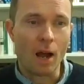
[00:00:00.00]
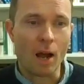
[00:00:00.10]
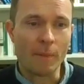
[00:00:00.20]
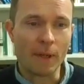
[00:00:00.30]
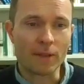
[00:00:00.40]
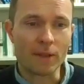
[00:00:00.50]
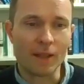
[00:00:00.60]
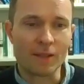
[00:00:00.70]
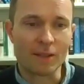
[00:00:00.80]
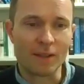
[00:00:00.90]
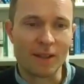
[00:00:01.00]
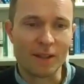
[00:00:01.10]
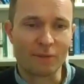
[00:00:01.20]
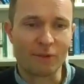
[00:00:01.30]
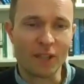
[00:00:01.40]
I mean,
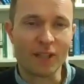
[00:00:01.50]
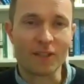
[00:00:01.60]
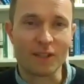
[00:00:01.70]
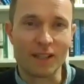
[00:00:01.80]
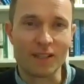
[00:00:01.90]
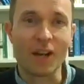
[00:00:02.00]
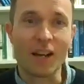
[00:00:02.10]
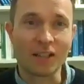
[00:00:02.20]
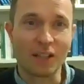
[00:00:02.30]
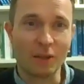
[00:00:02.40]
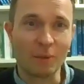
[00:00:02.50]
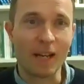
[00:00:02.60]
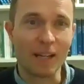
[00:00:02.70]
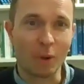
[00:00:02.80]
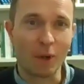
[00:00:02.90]
it's funny because it's not actually in a
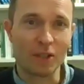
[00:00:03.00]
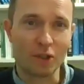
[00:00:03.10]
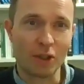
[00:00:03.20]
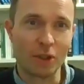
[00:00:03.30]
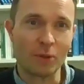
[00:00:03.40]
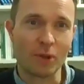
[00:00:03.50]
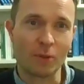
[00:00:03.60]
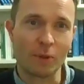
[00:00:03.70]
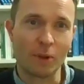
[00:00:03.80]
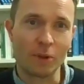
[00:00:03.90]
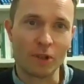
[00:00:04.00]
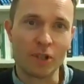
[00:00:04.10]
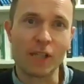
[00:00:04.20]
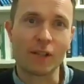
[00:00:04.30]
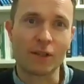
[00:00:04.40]
way quite true. So 100
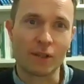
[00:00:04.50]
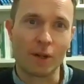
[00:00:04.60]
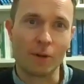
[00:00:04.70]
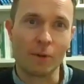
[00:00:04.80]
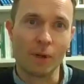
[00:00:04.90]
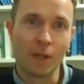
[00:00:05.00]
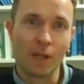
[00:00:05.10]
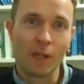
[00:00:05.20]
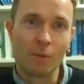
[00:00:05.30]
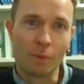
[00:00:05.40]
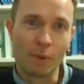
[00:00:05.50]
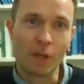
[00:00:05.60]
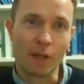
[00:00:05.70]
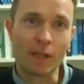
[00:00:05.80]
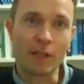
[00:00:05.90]
years ago, when we
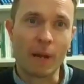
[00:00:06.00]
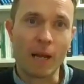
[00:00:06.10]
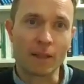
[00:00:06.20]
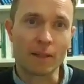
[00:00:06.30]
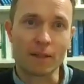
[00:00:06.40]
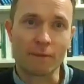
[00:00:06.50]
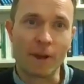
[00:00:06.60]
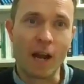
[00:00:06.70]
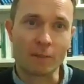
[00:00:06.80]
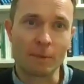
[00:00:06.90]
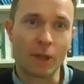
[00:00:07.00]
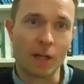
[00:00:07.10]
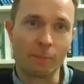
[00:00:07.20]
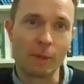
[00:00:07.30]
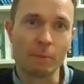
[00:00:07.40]
got independence, the vast
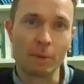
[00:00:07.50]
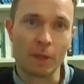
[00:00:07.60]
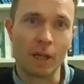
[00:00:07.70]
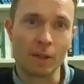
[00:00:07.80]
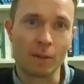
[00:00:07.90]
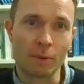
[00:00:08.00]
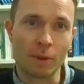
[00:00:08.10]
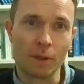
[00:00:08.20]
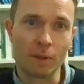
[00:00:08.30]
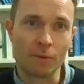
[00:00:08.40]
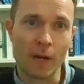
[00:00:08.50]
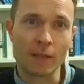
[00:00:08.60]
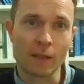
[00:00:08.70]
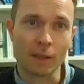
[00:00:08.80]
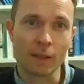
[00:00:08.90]
majority of people in Ireland were
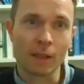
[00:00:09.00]
renting.